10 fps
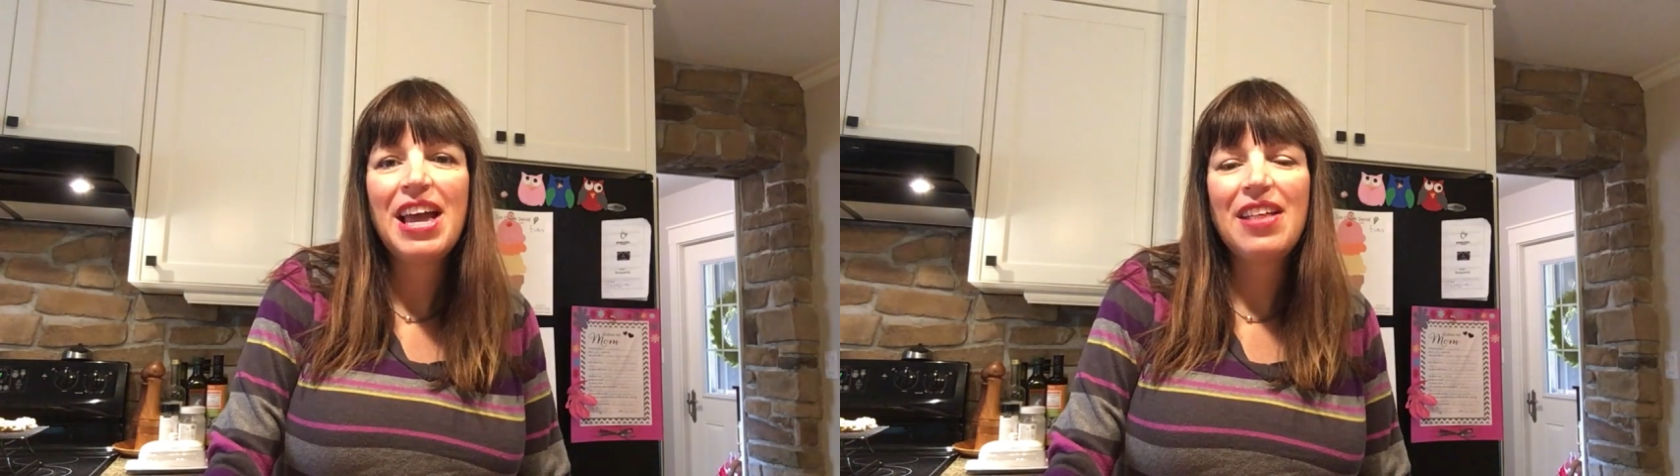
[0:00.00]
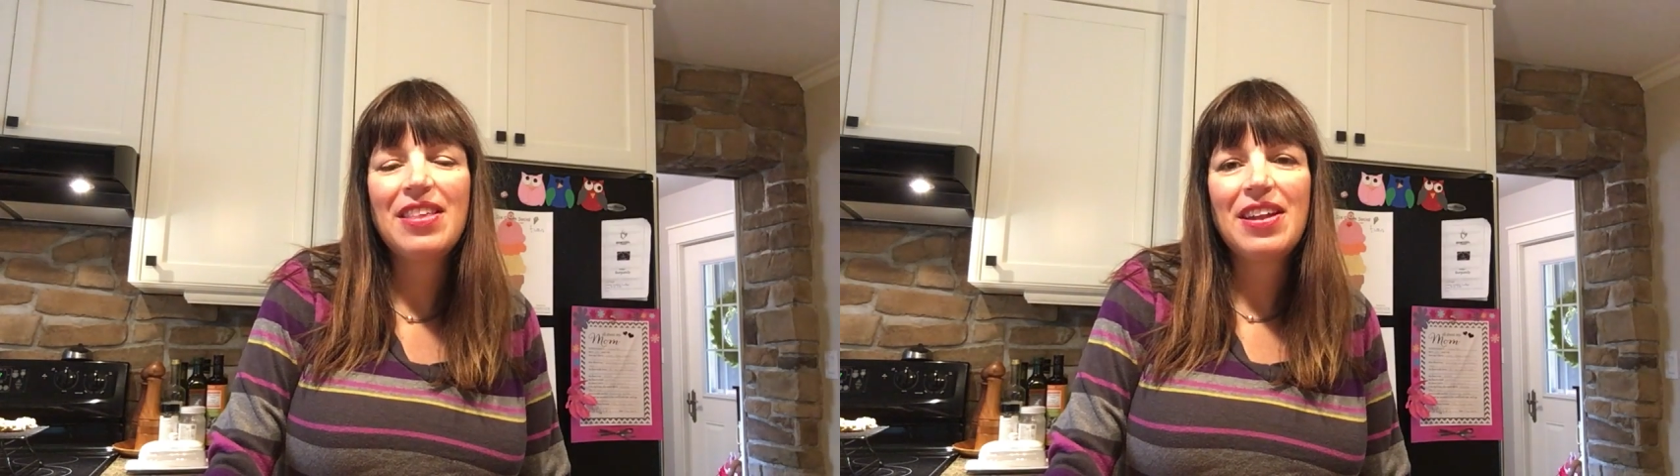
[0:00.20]

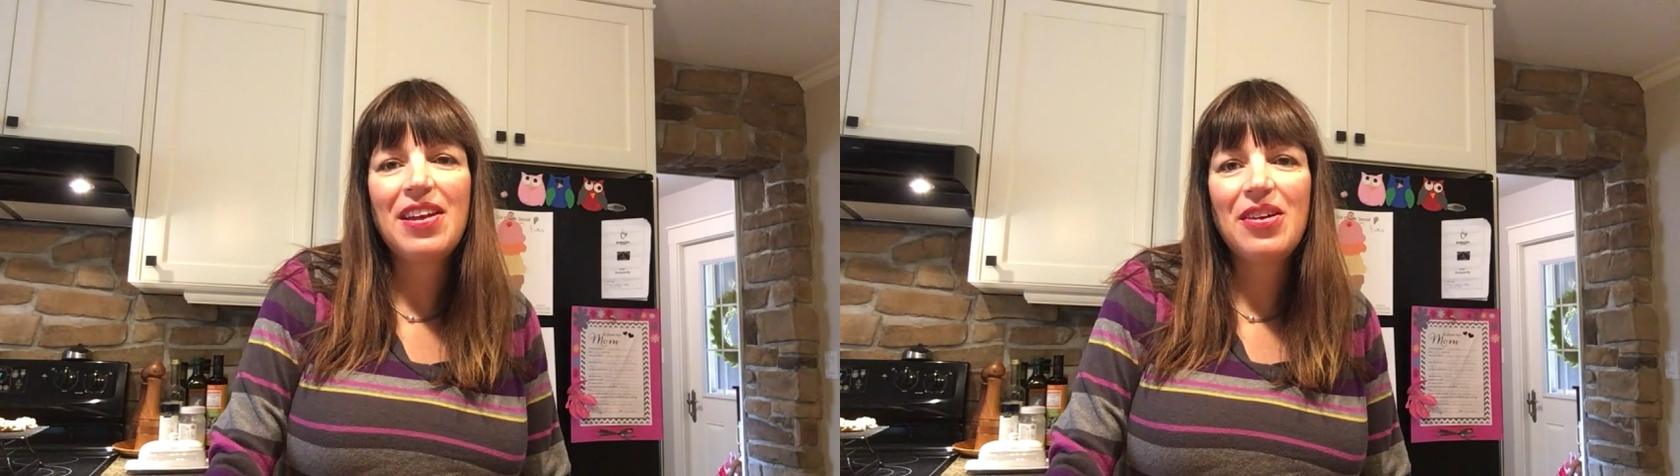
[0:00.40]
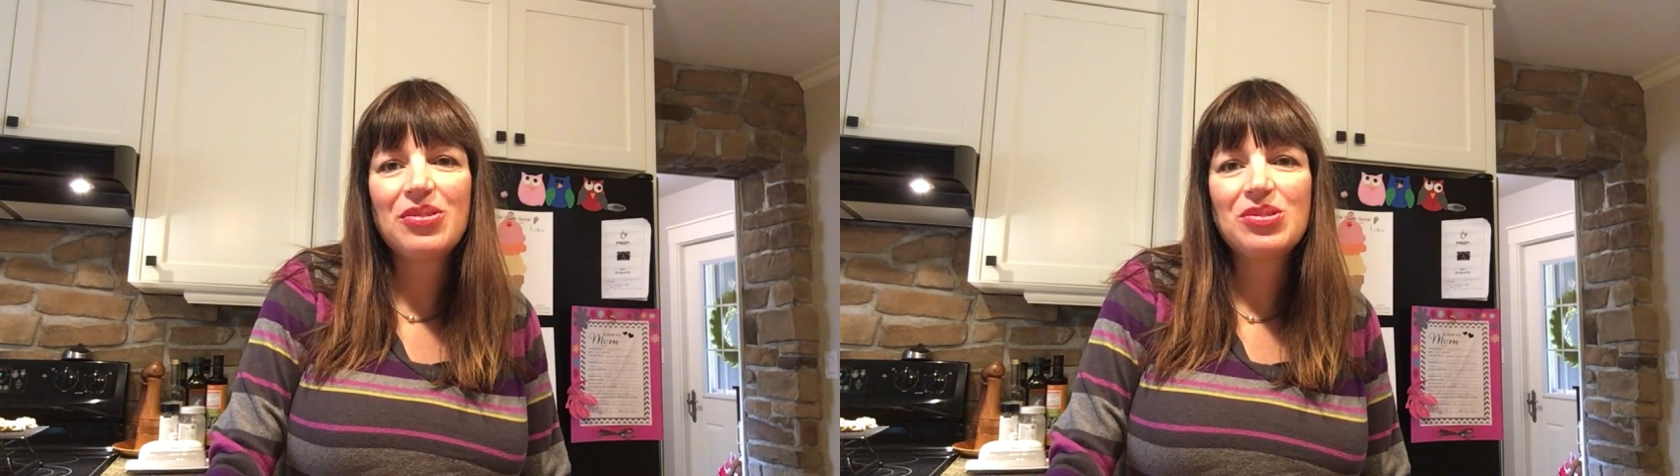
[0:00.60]
and that
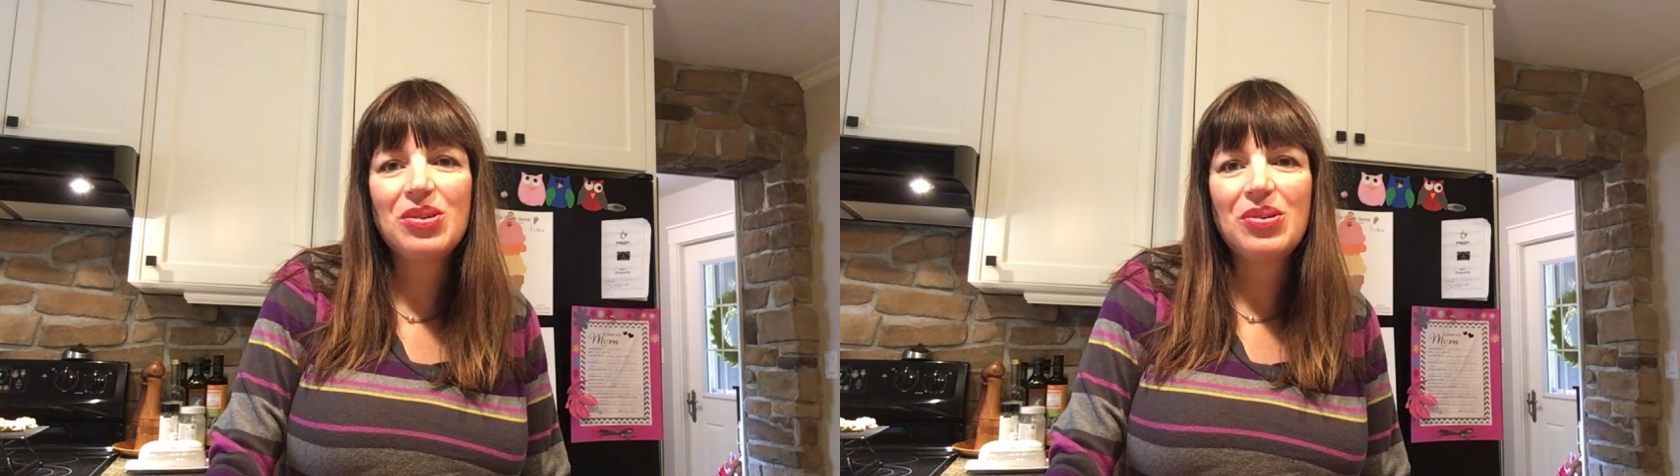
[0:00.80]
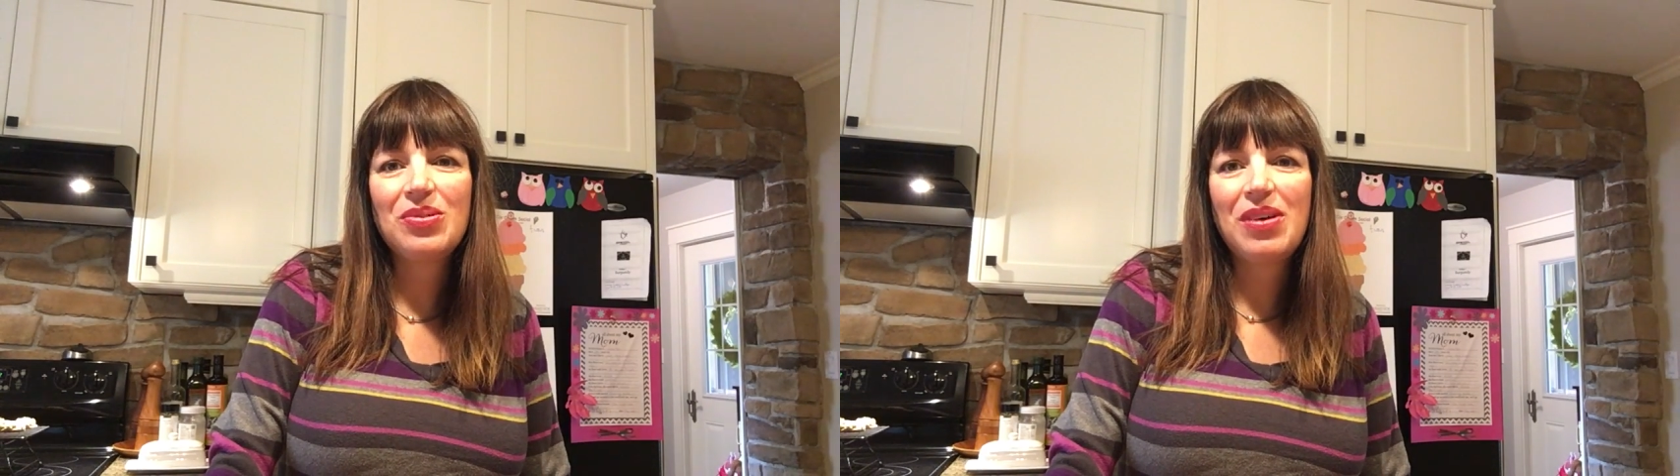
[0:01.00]
I
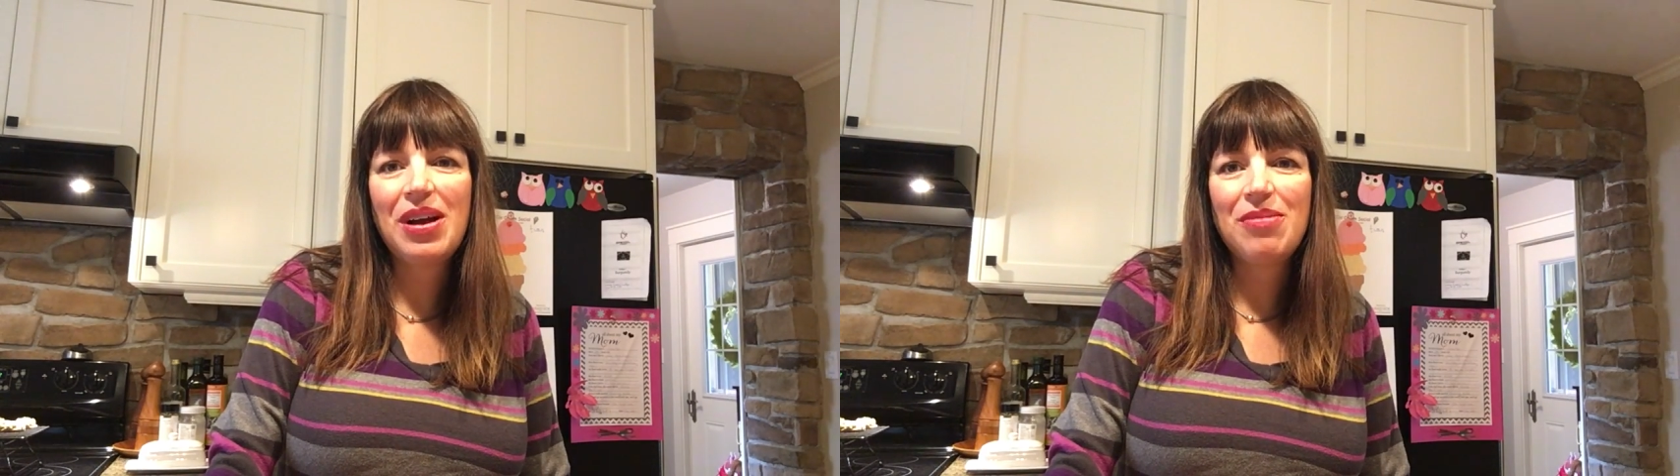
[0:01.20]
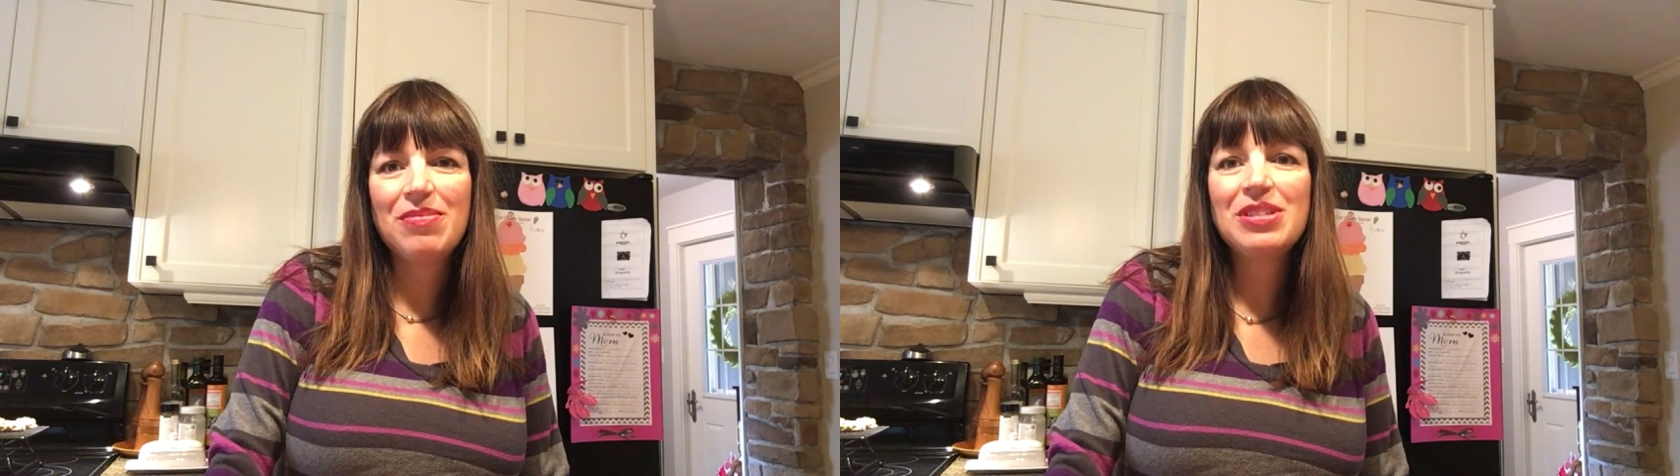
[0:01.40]
also
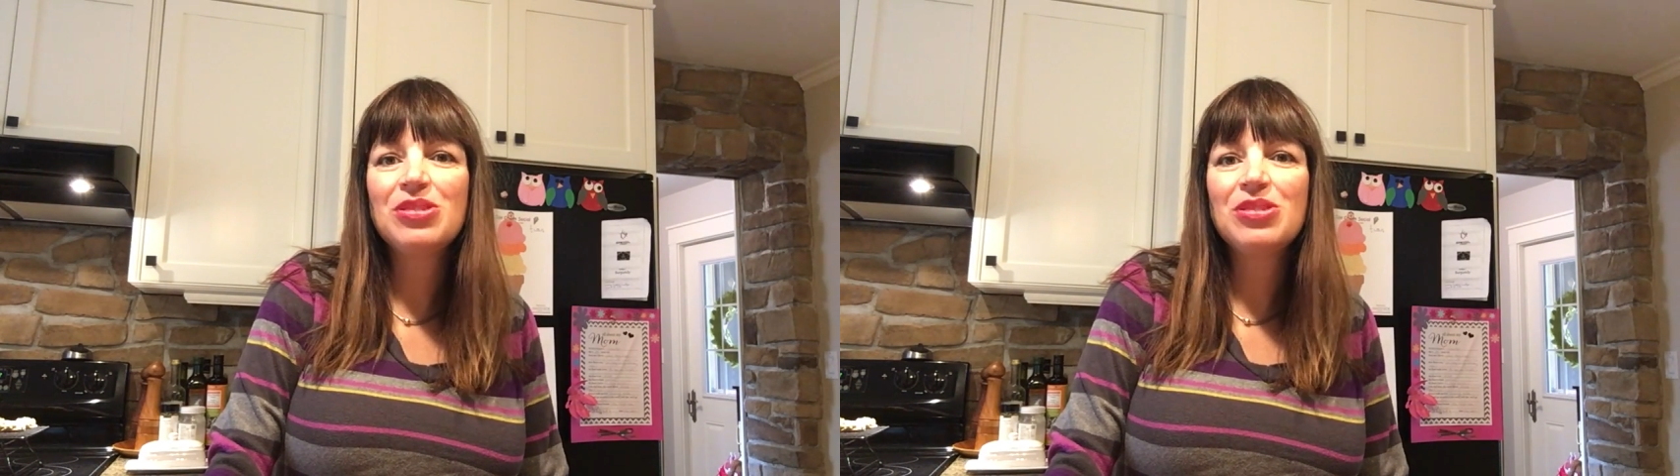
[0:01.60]
um,